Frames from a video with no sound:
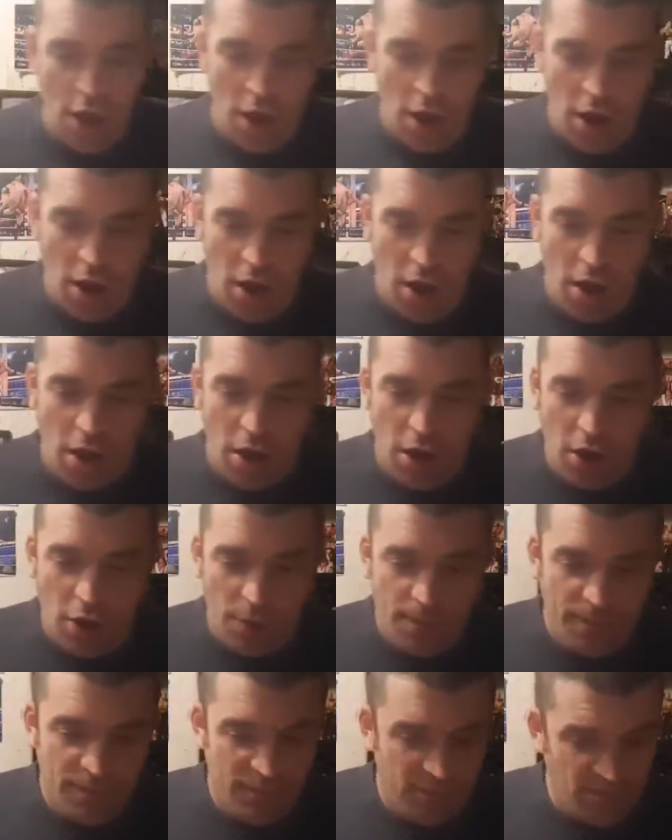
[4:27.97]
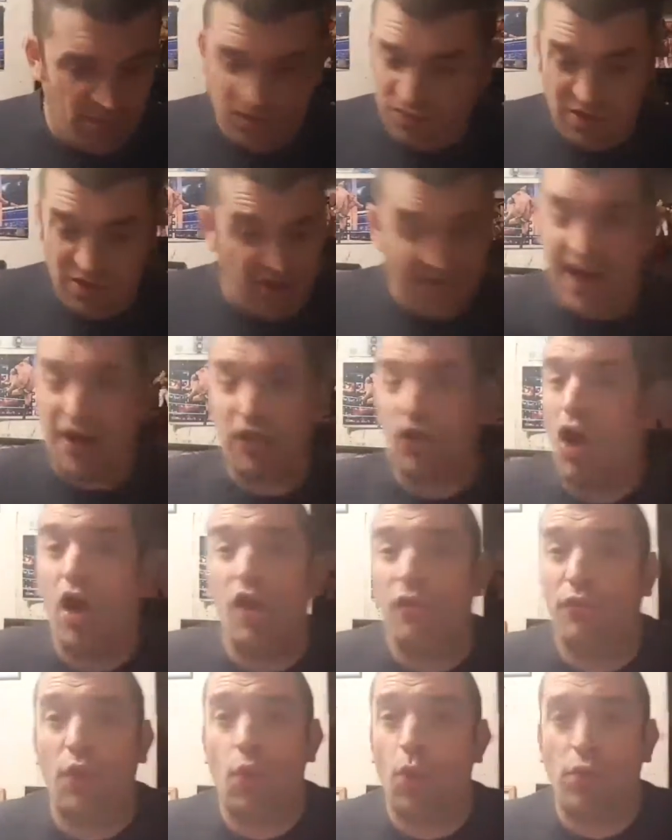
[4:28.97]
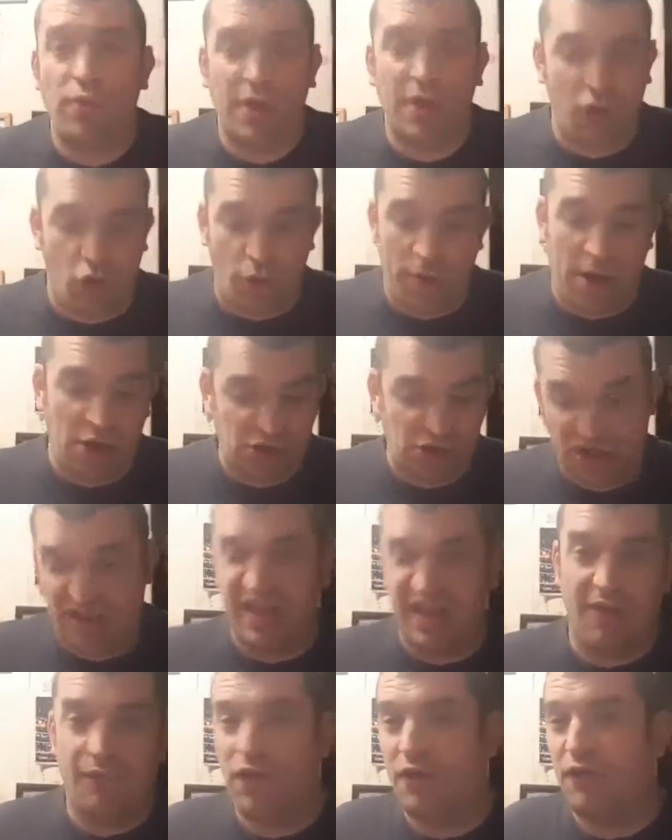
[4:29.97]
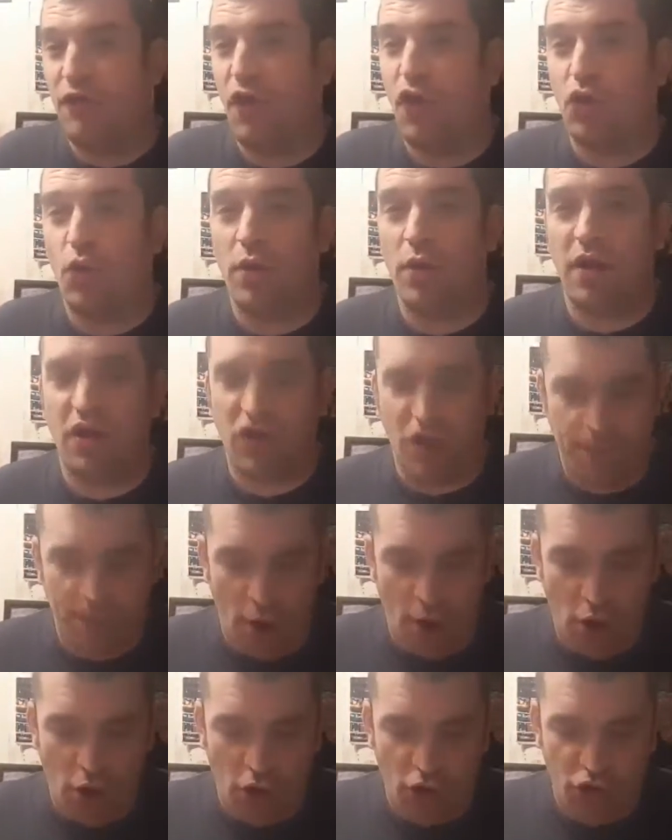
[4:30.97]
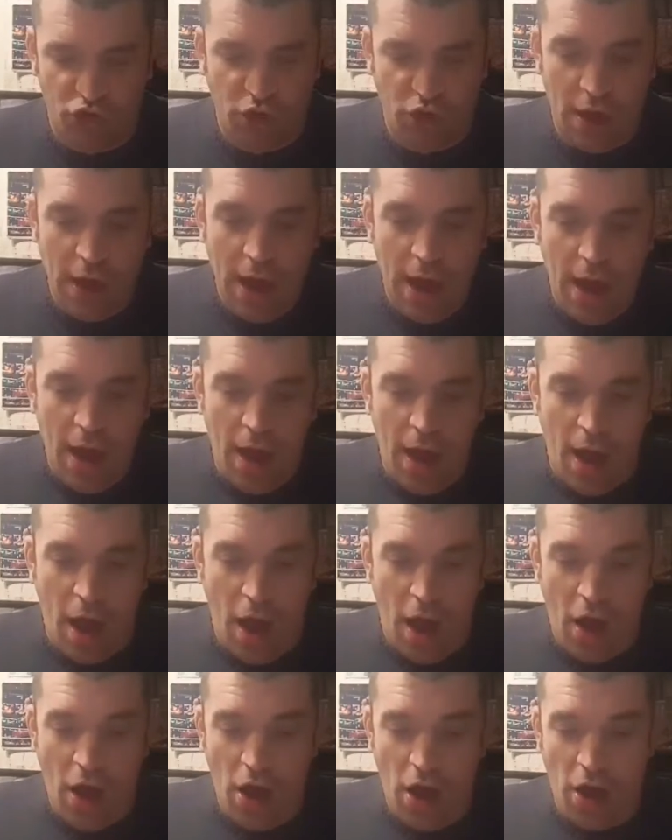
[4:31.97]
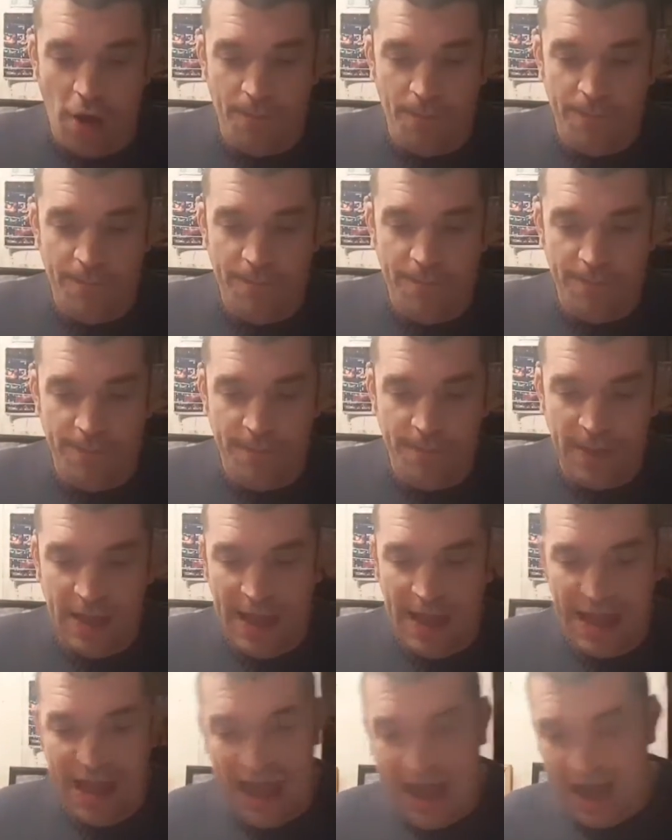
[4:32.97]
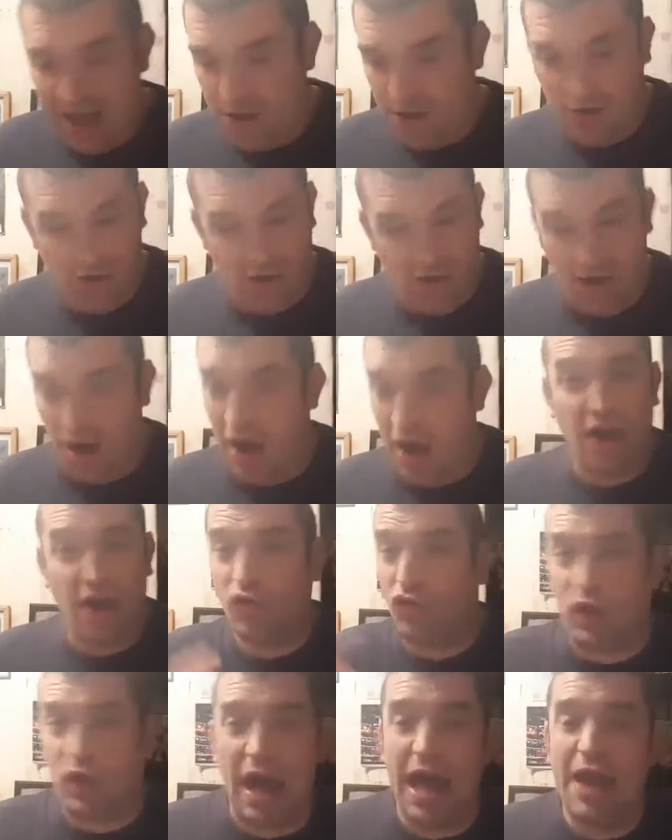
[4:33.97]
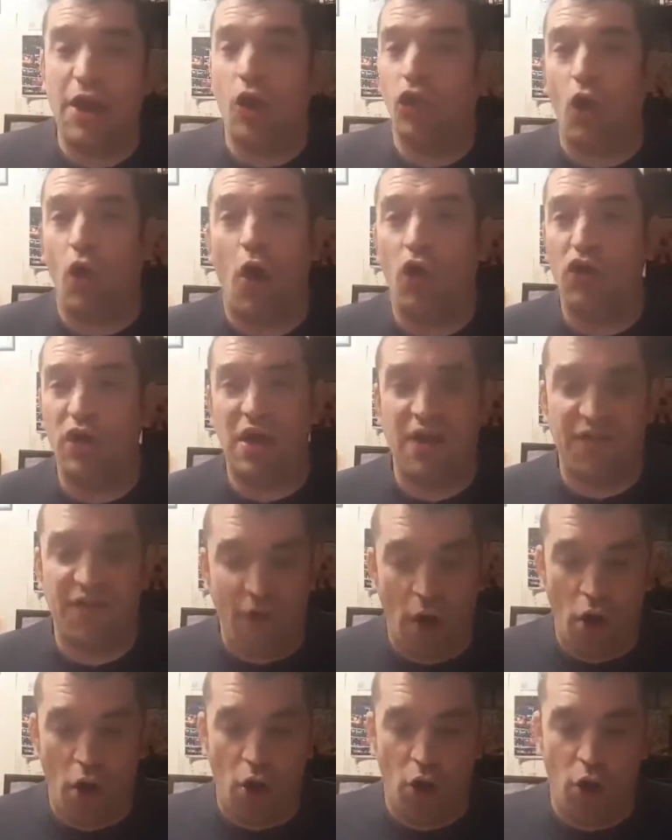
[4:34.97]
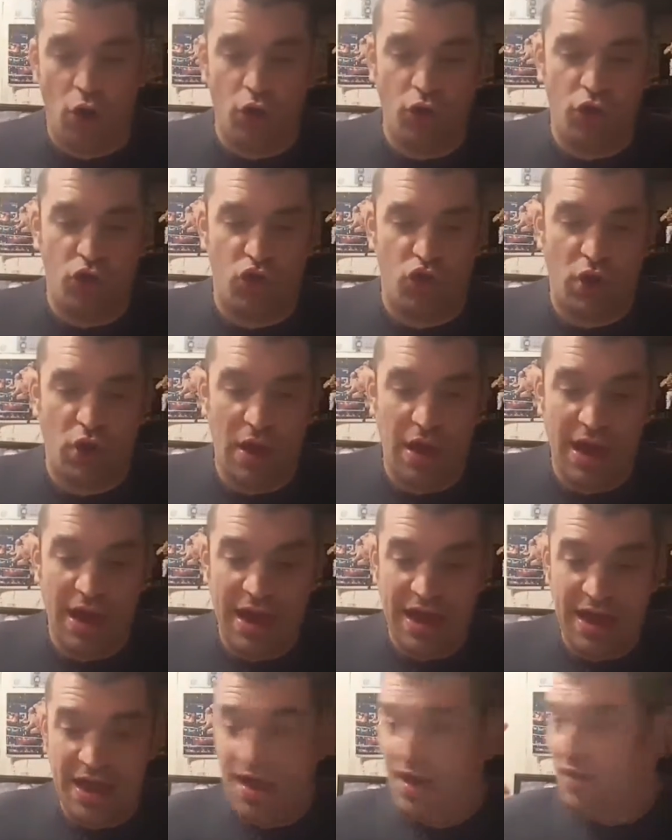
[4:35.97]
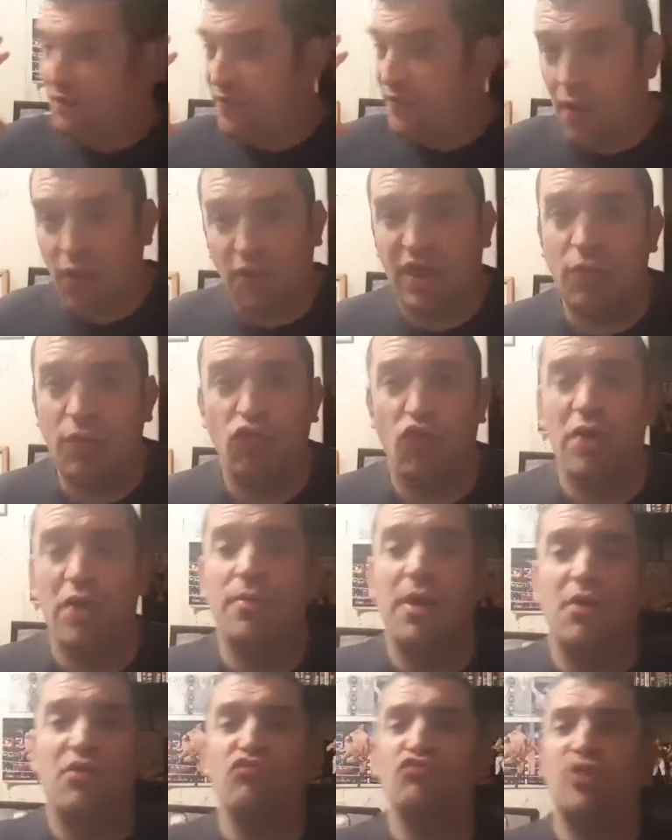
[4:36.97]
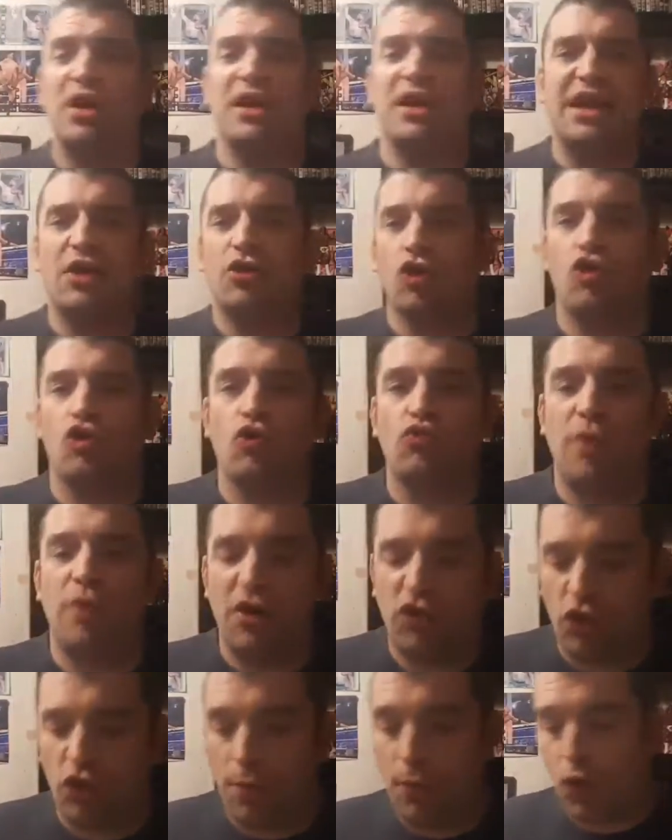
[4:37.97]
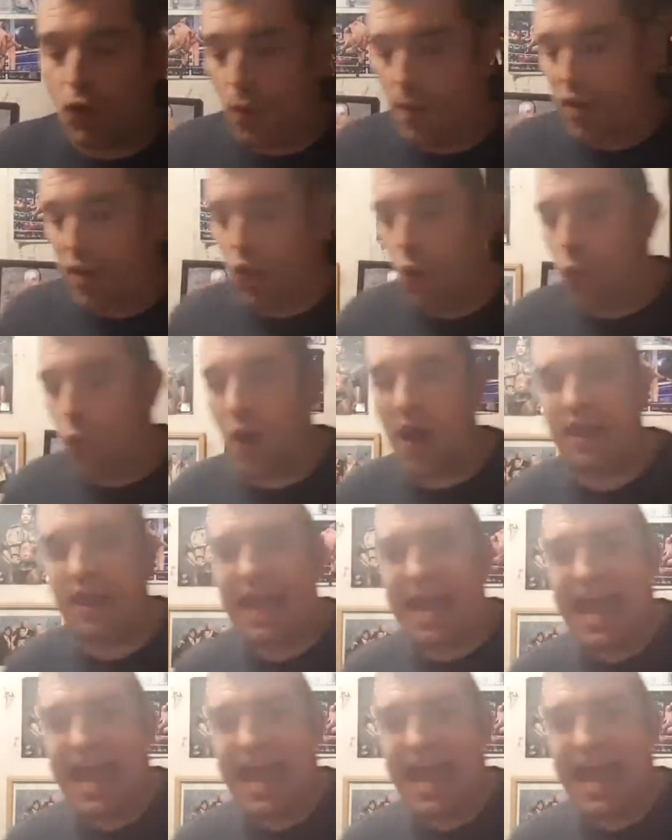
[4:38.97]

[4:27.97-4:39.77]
In fact, all of them were really good matches, except for the first one, I suppose. Again, a lot of near falls. Velveteen Dream really is a good wrestler, but coming in the win